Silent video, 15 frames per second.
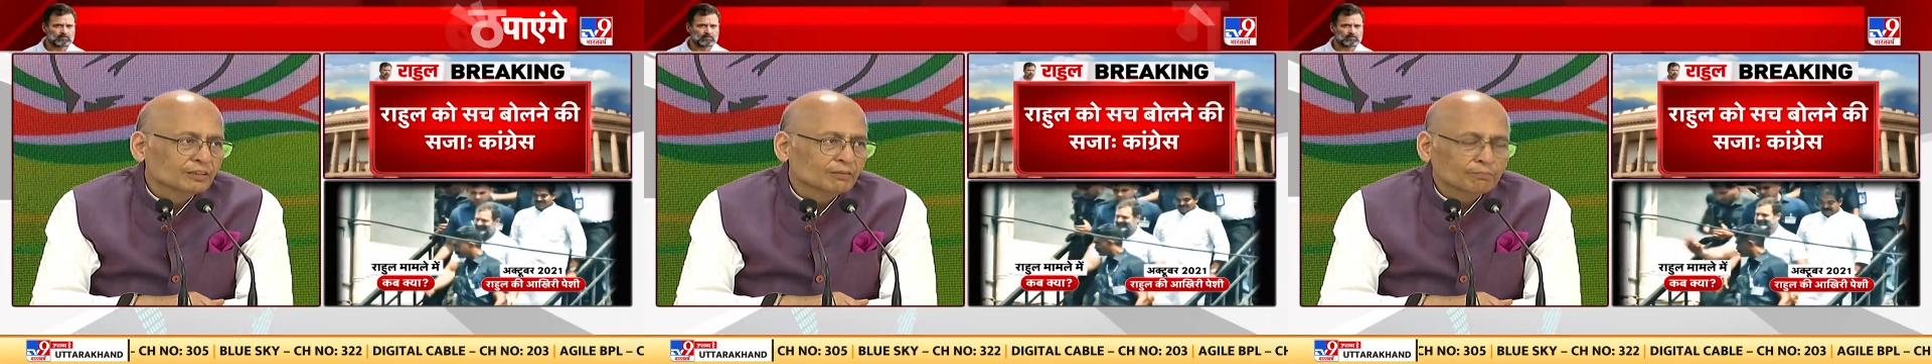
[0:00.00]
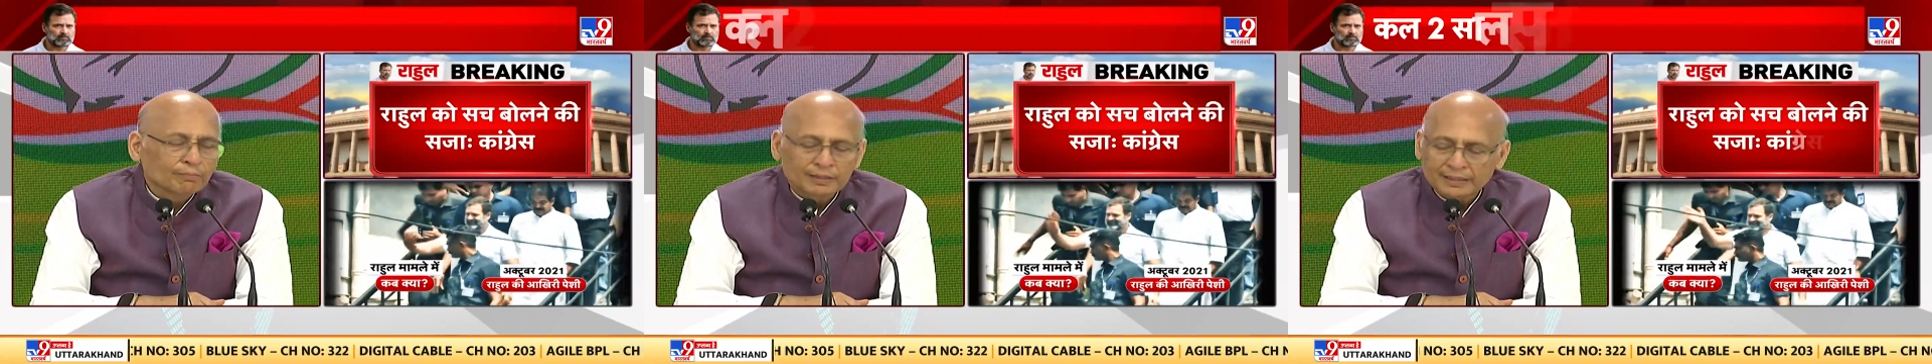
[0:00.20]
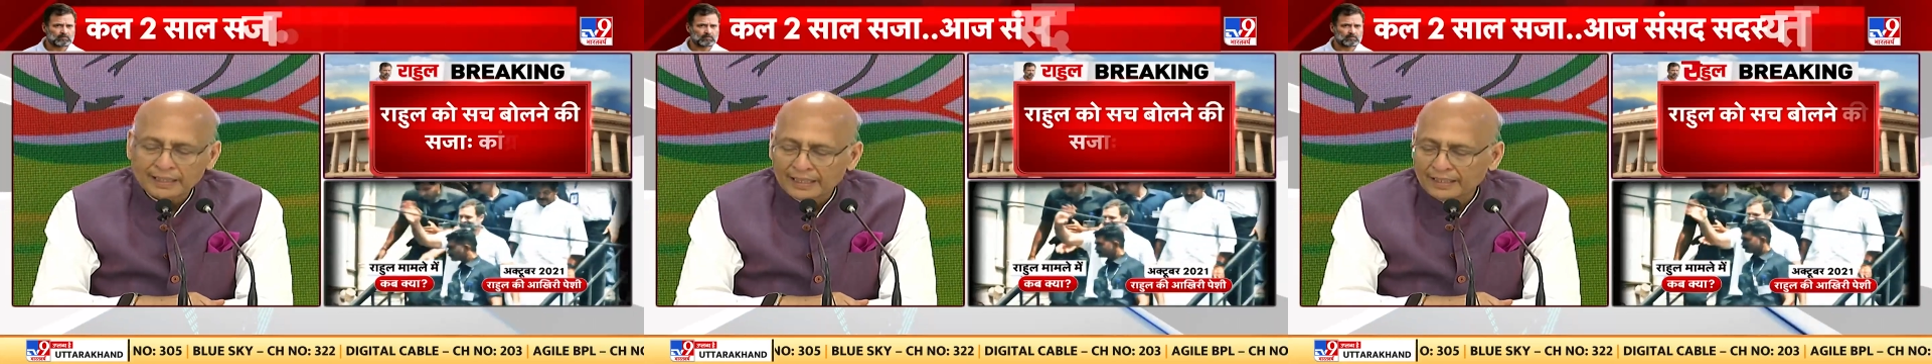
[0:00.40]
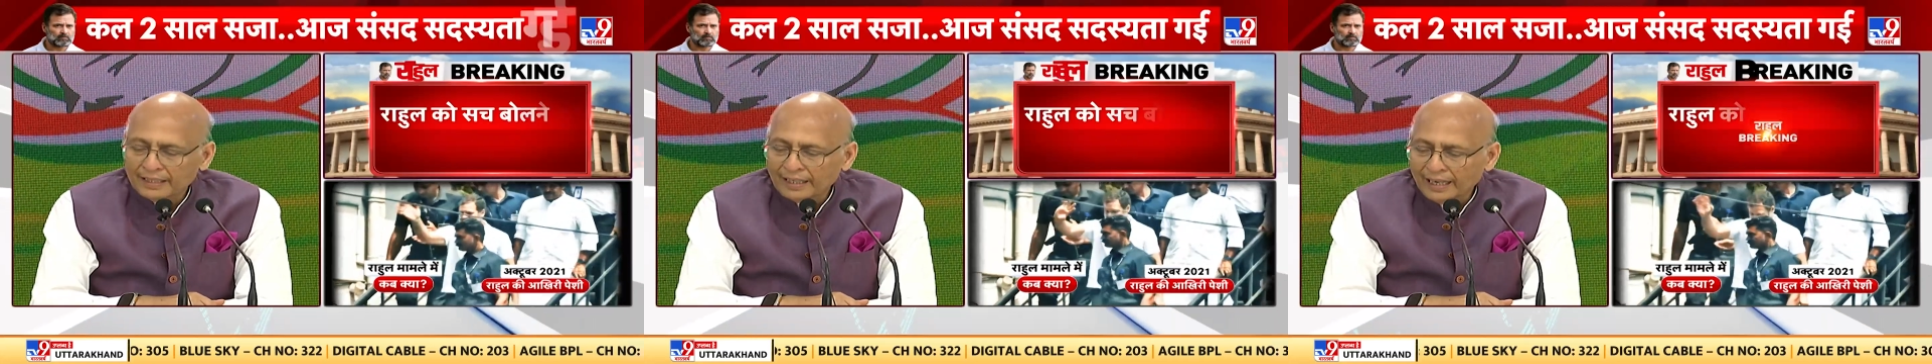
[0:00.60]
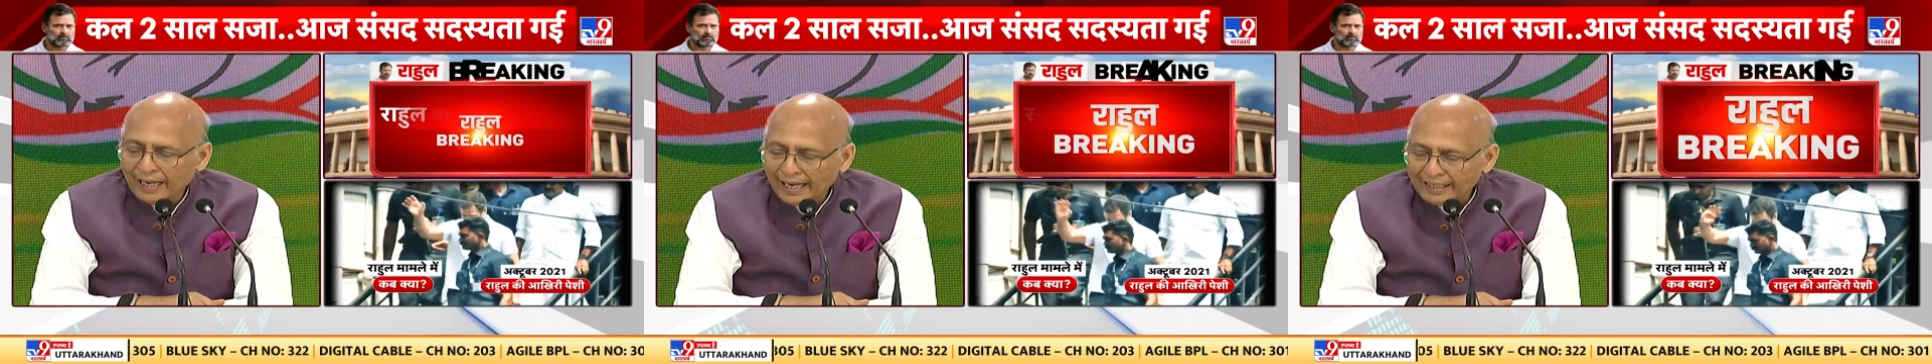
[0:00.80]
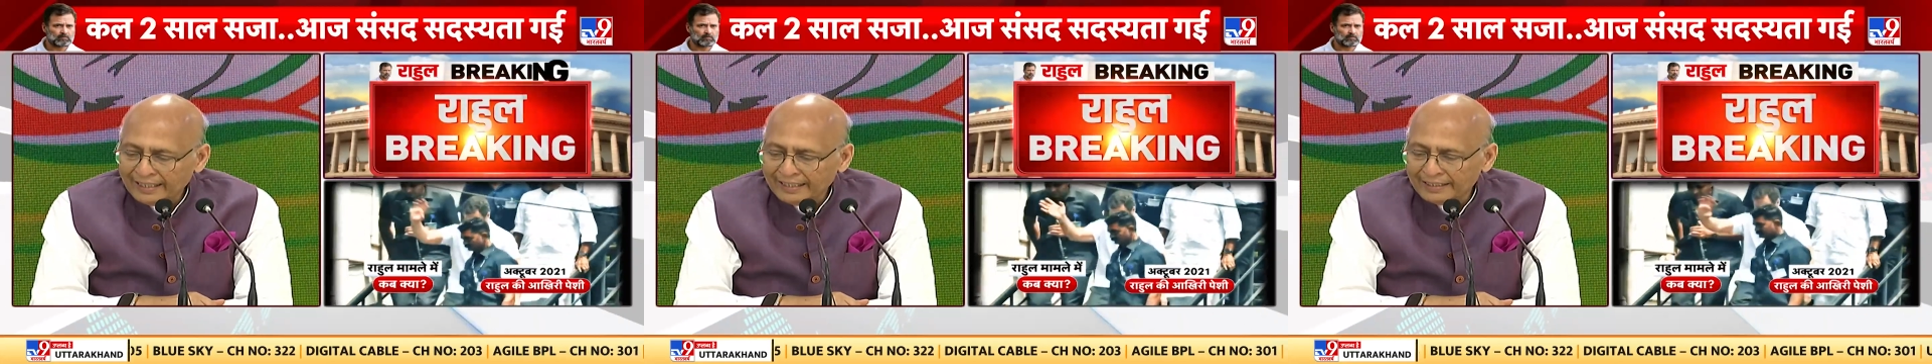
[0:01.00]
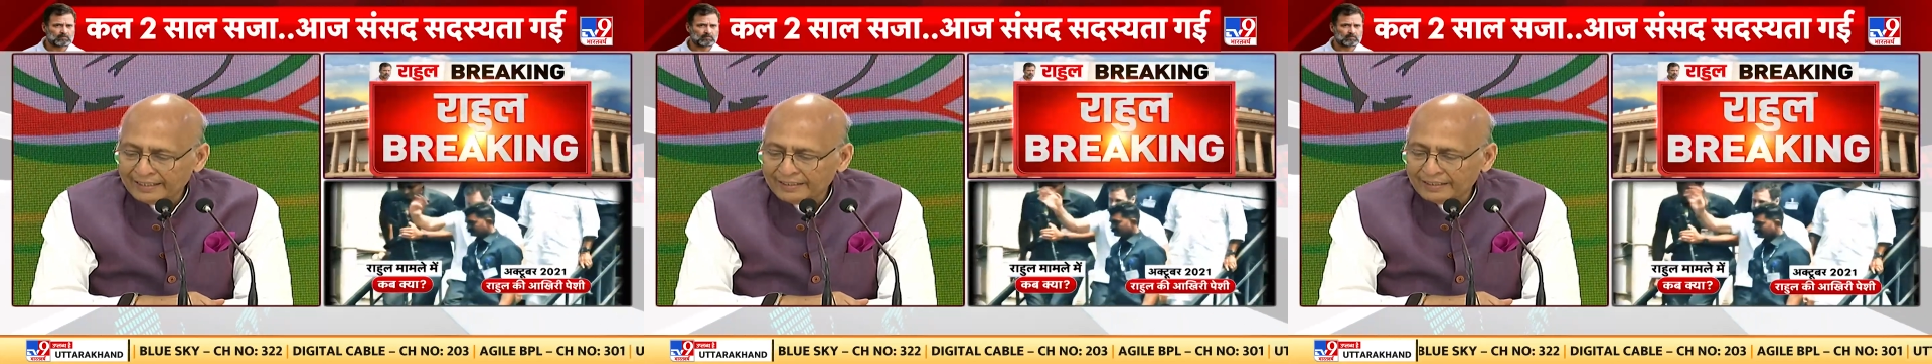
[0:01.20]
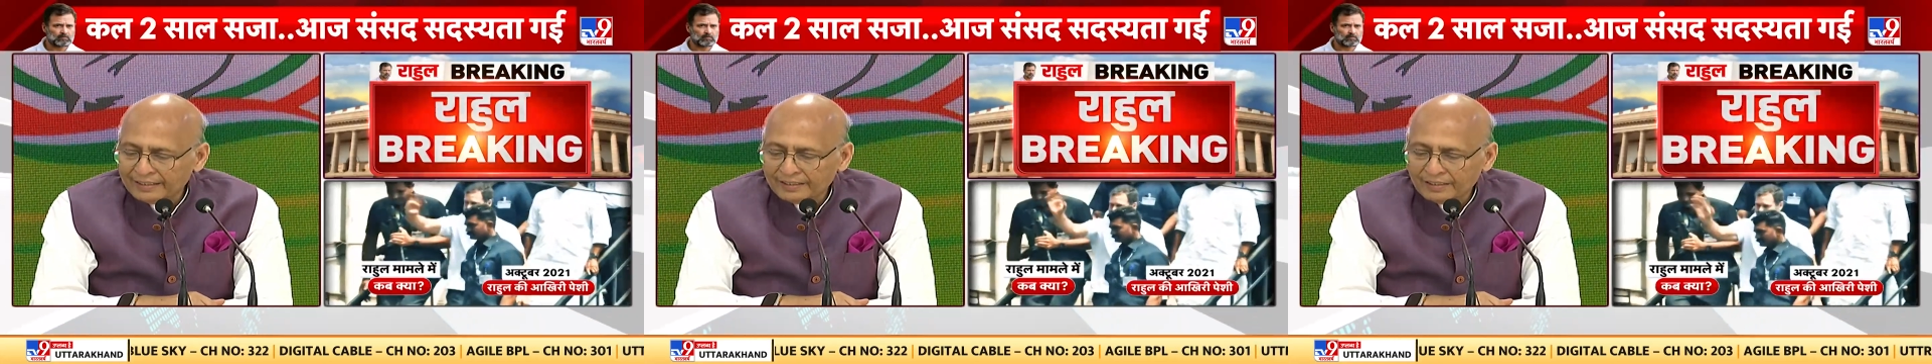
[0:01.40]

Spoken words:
but then added,